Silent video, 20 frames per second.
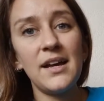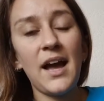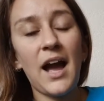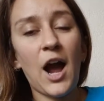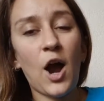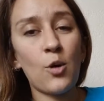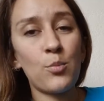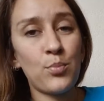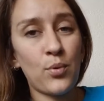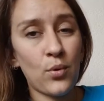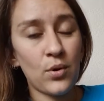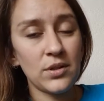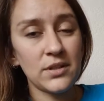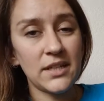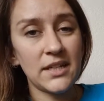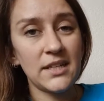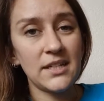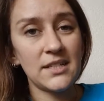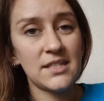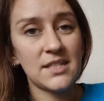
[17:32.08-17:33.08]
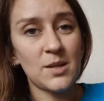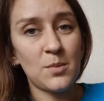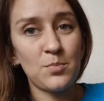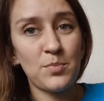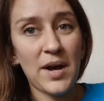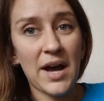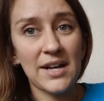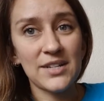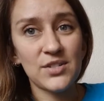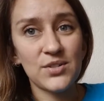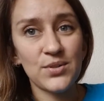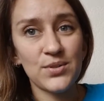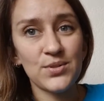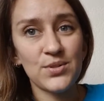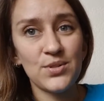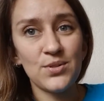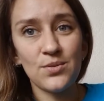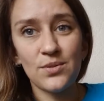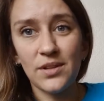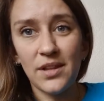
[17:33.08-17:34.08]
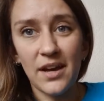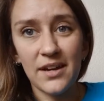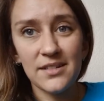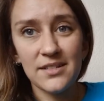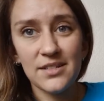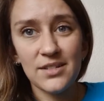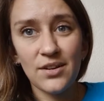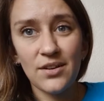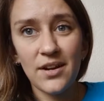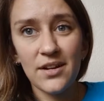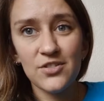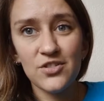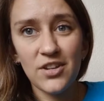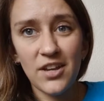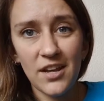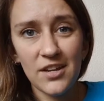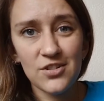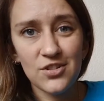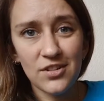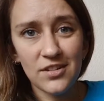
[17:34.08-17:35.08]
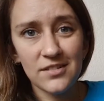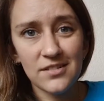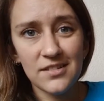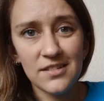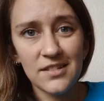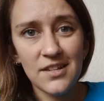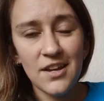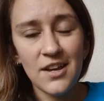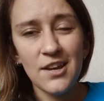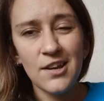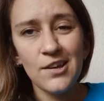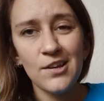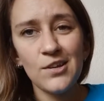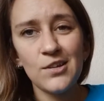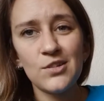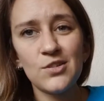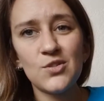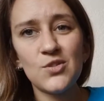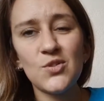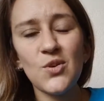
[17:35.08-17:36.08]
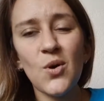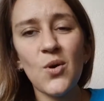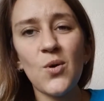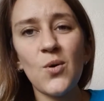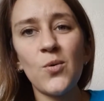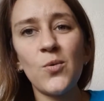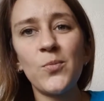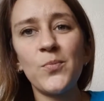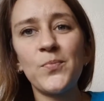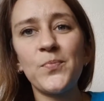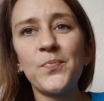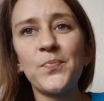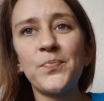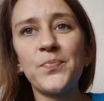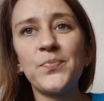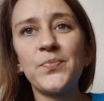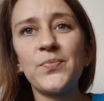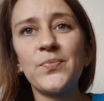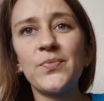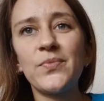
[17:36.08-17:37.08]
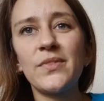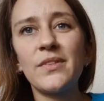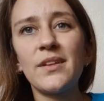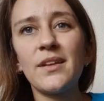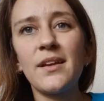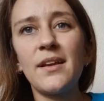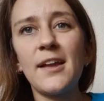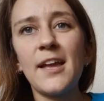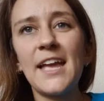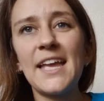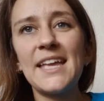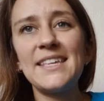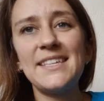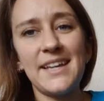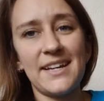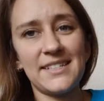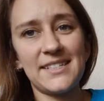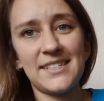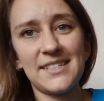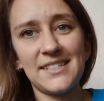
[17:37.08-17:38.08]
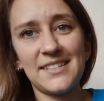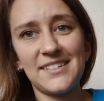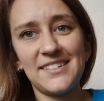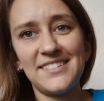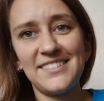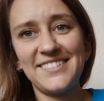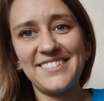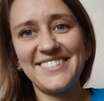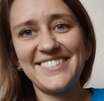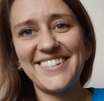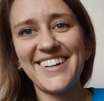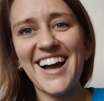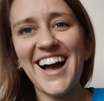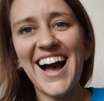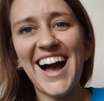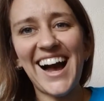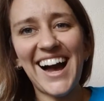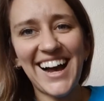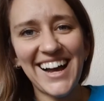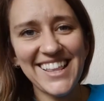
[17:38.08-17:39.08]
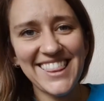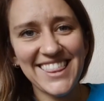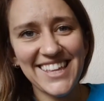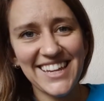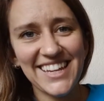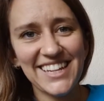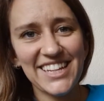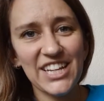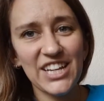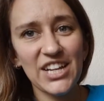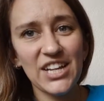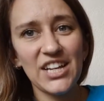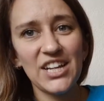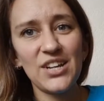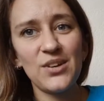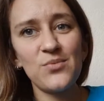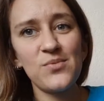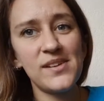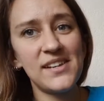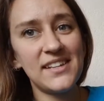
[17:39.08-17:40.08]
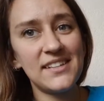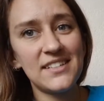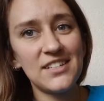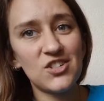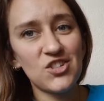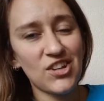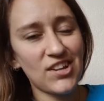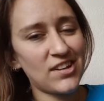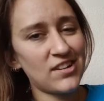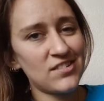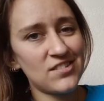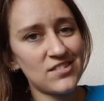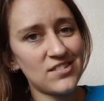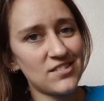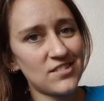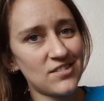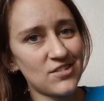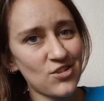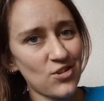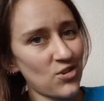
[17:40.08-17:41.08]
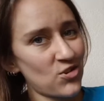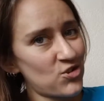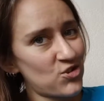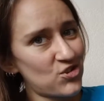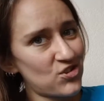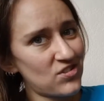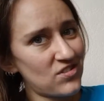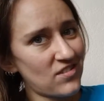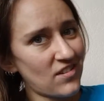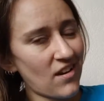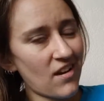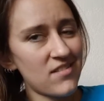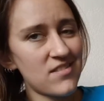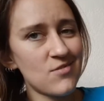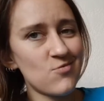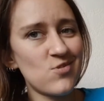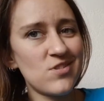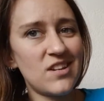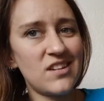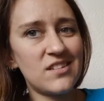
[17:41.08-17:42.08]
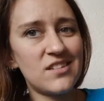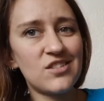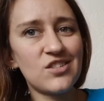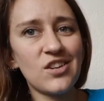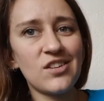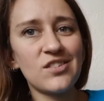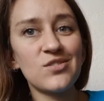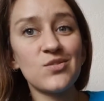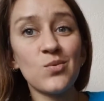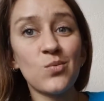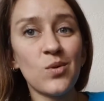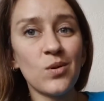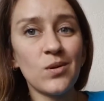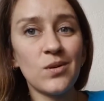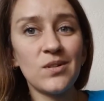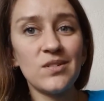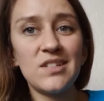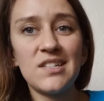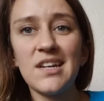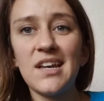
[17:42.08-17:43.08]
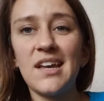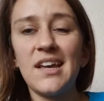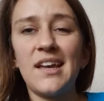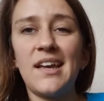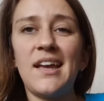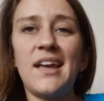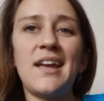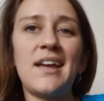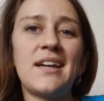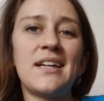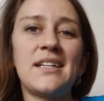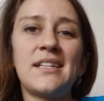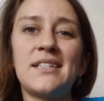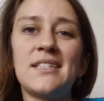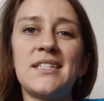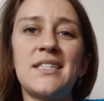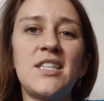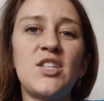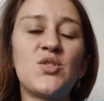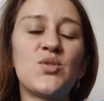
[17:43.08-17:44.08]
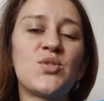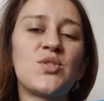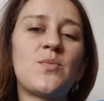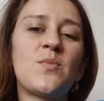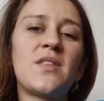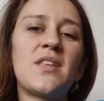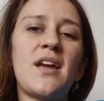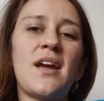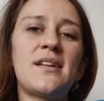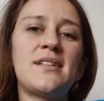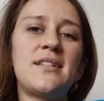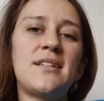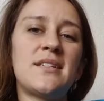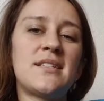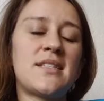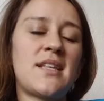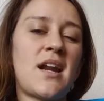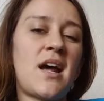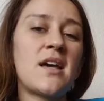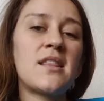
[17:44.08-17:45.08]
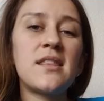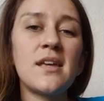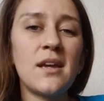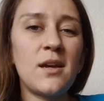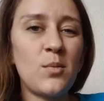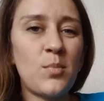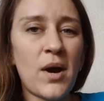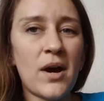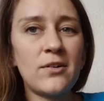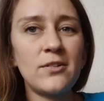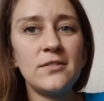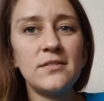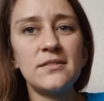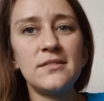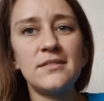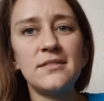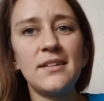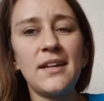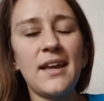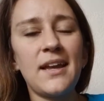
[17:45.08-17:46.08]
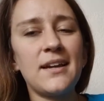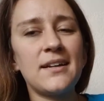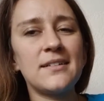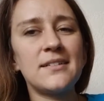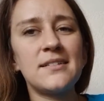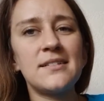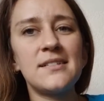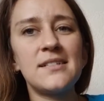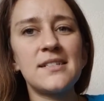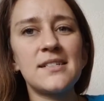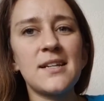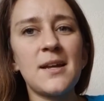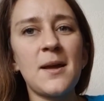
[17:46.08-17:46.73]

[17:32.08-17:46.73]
how poorly some pastors utilize their educations. So, yes, I think we need to change church. I think we need to change the world. And these are some of the ideas that I think about. And